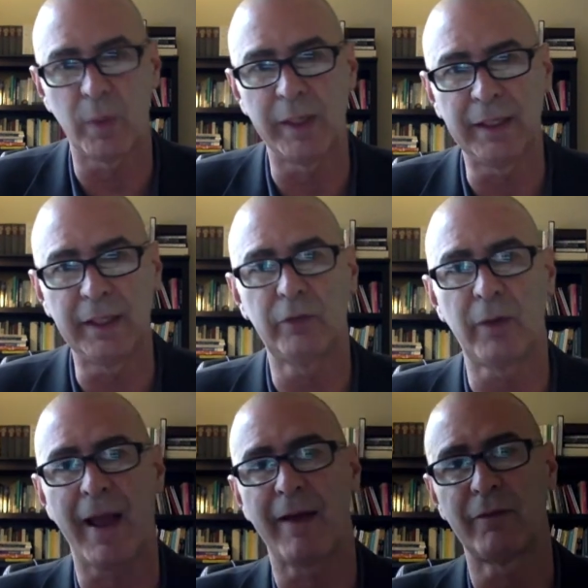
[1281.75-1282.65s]
We need
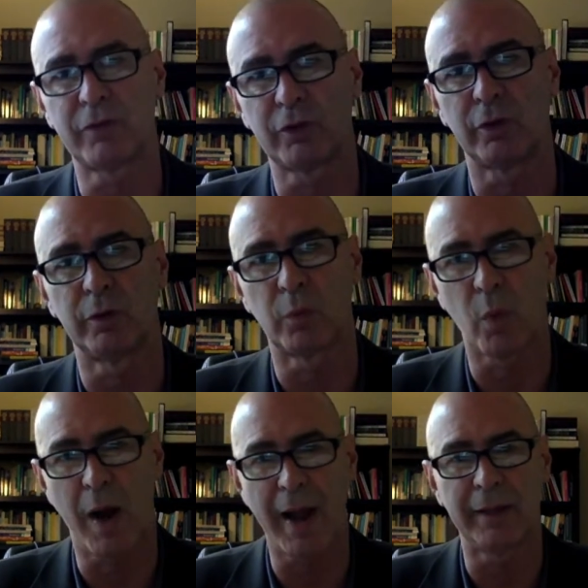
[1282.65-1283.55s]
to have certain
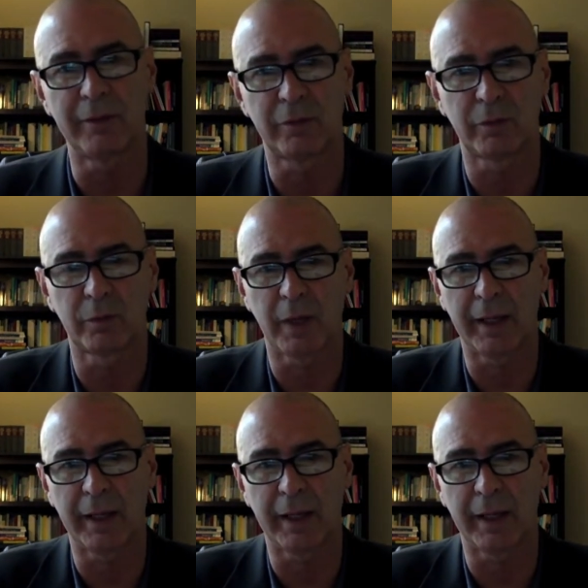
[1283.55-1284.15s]
rights,